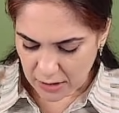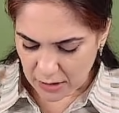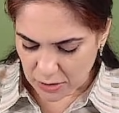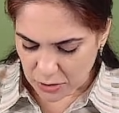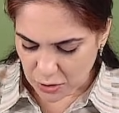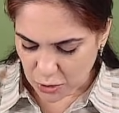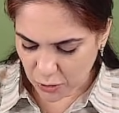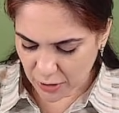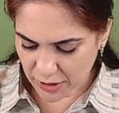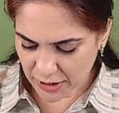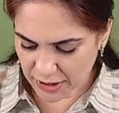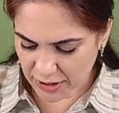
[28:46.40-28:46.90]

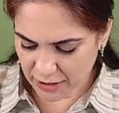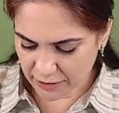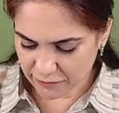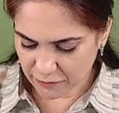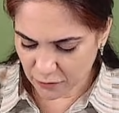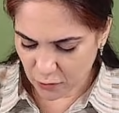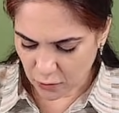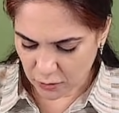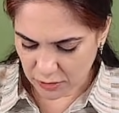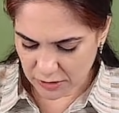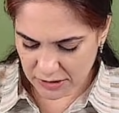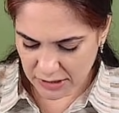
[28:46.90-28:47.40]
So he
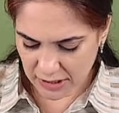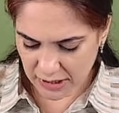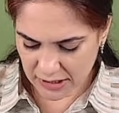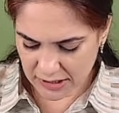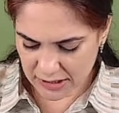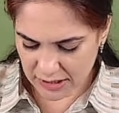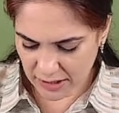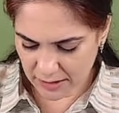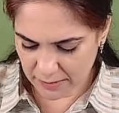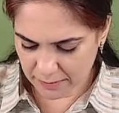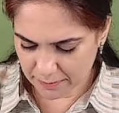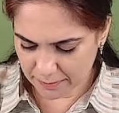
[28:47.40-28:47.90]
revokes. He
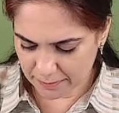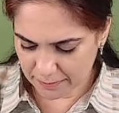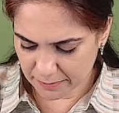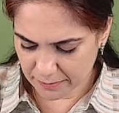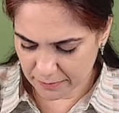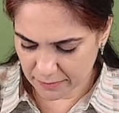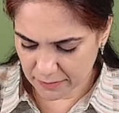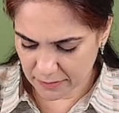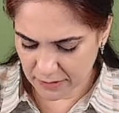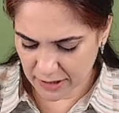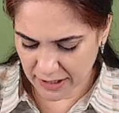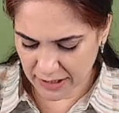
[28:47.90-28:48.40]
said,
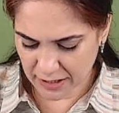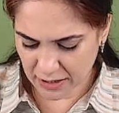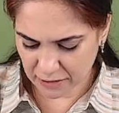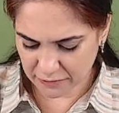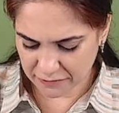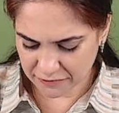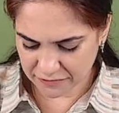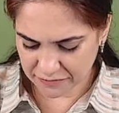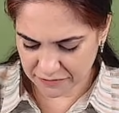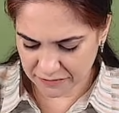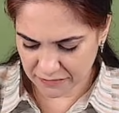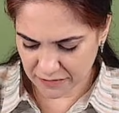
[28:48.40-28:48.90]

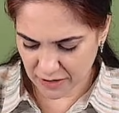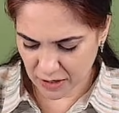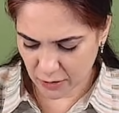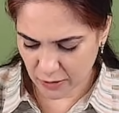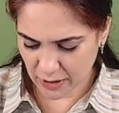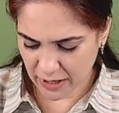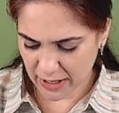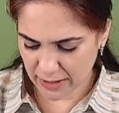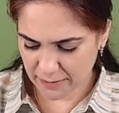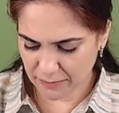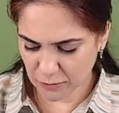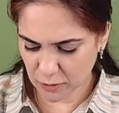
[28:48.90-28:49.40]
enough. Now
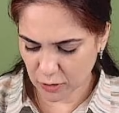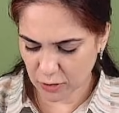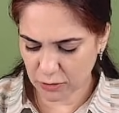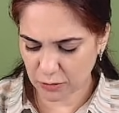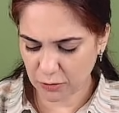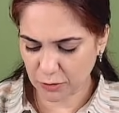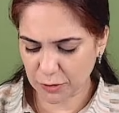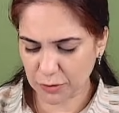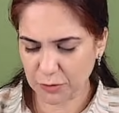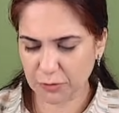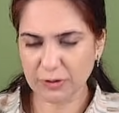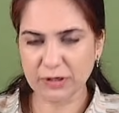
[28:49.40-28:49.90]
I am not
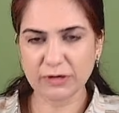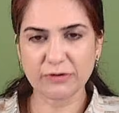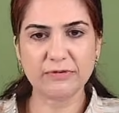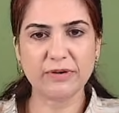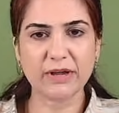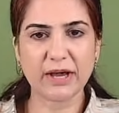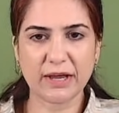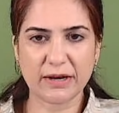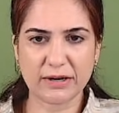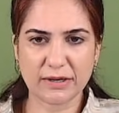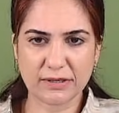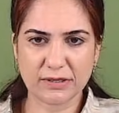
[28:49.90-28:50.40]
going to give
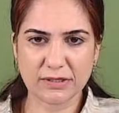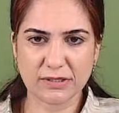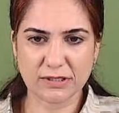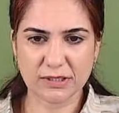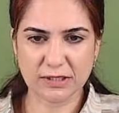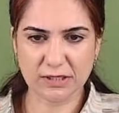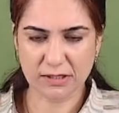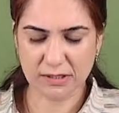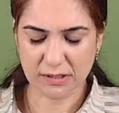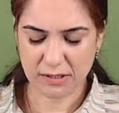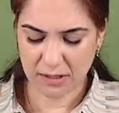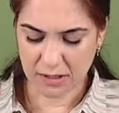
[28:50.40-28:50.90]

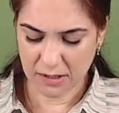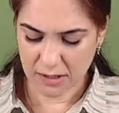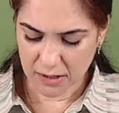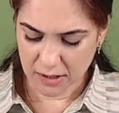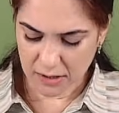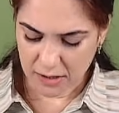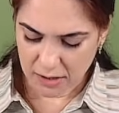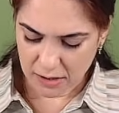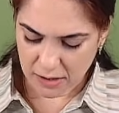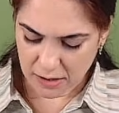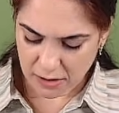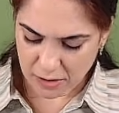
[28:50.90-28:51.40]
guarantee.
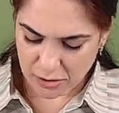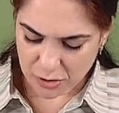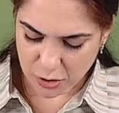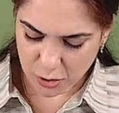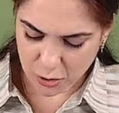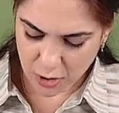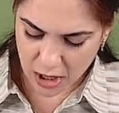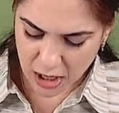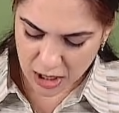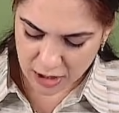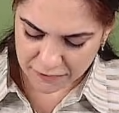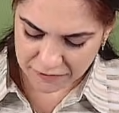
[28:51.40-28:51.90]

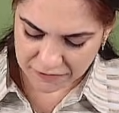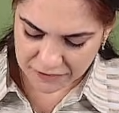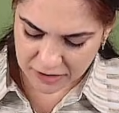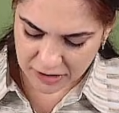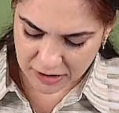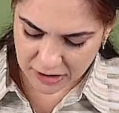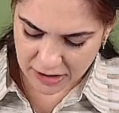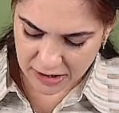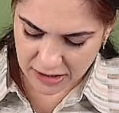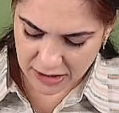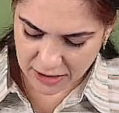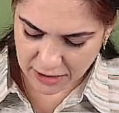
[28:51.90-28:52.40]
So after
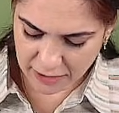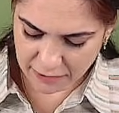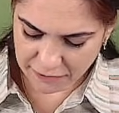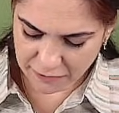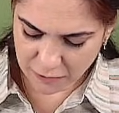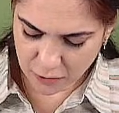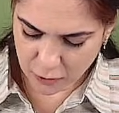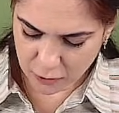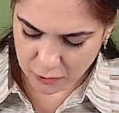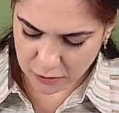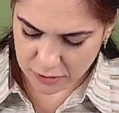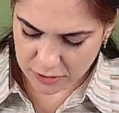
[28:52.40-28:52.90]
he
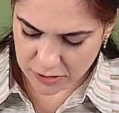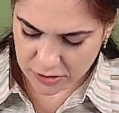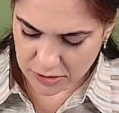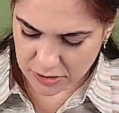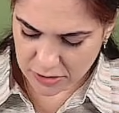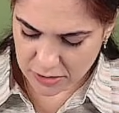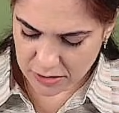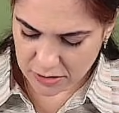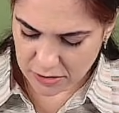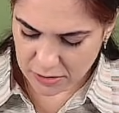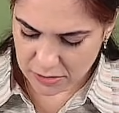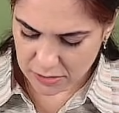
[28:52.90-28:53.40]

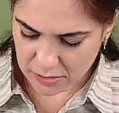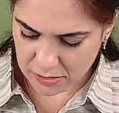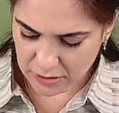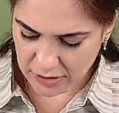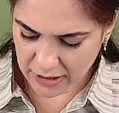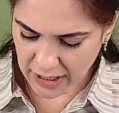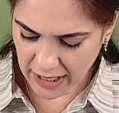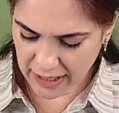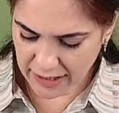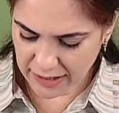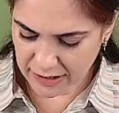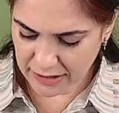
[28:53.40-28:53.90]
revokes,
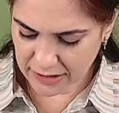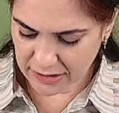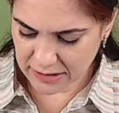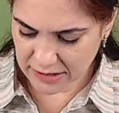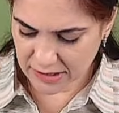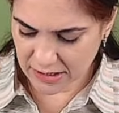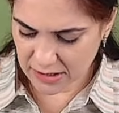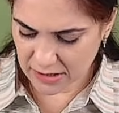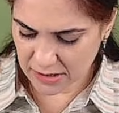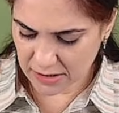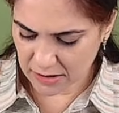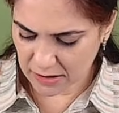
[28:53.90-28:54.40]

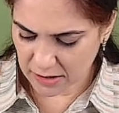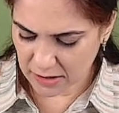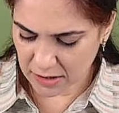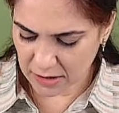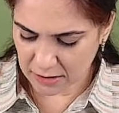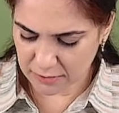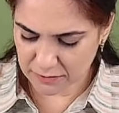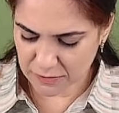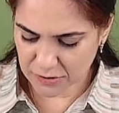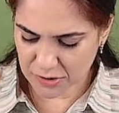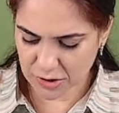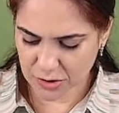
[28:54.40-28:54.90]
guarantee
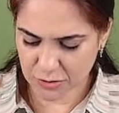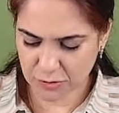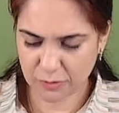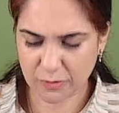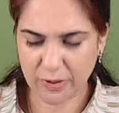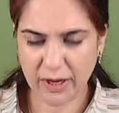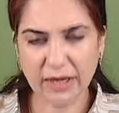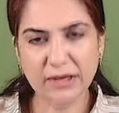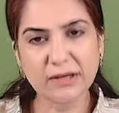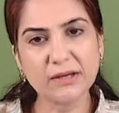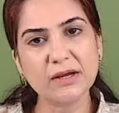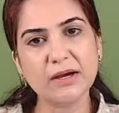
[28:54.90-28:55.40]
comes to
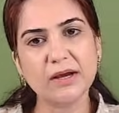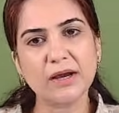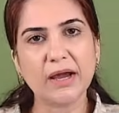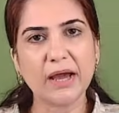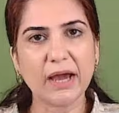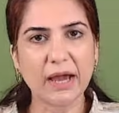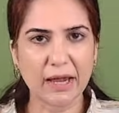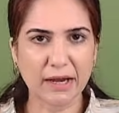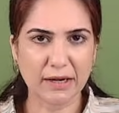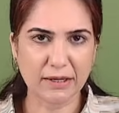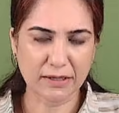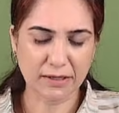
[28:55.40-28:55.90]
an
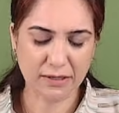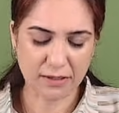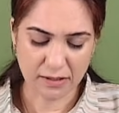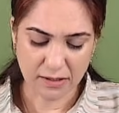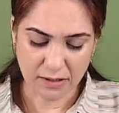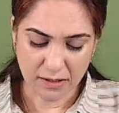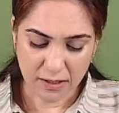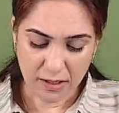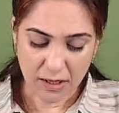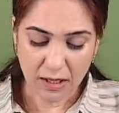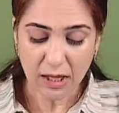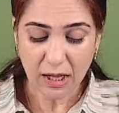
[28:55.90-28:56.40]
end.
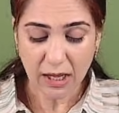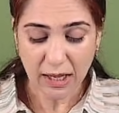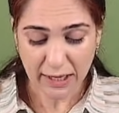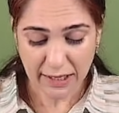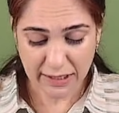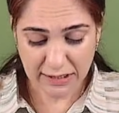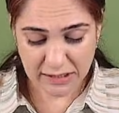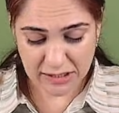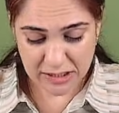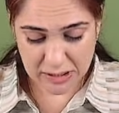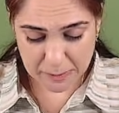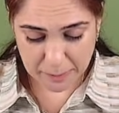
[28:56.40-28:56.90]

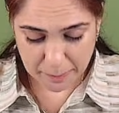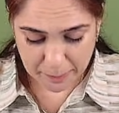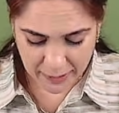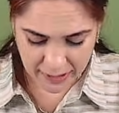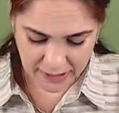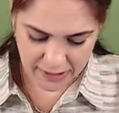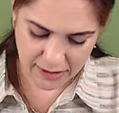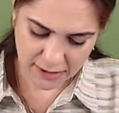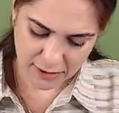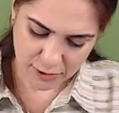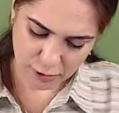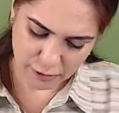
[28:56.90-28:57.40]
In
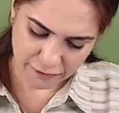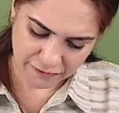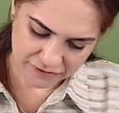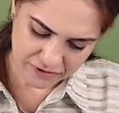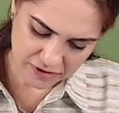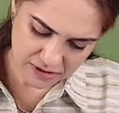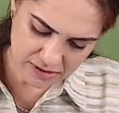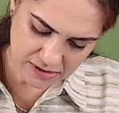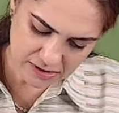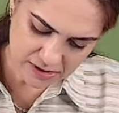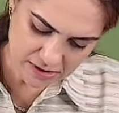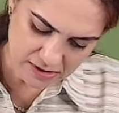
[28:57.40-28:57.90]
spite of
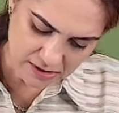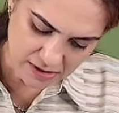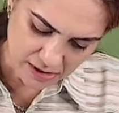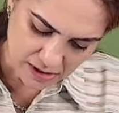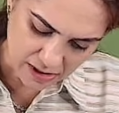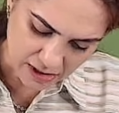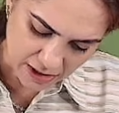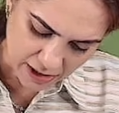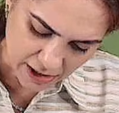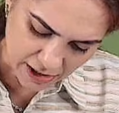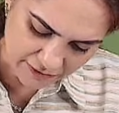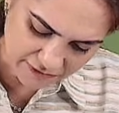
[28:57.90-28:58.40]
this,
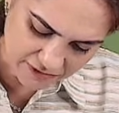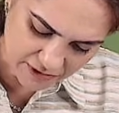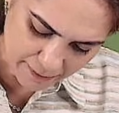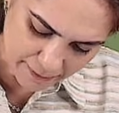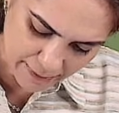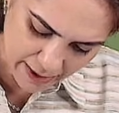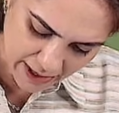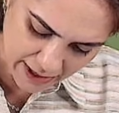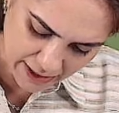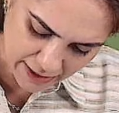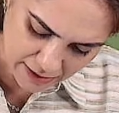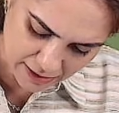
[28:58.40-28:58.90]
if the
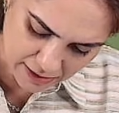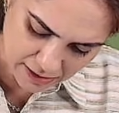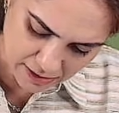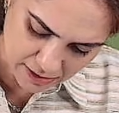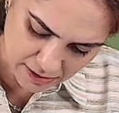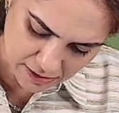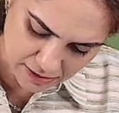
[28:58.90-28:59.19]
bank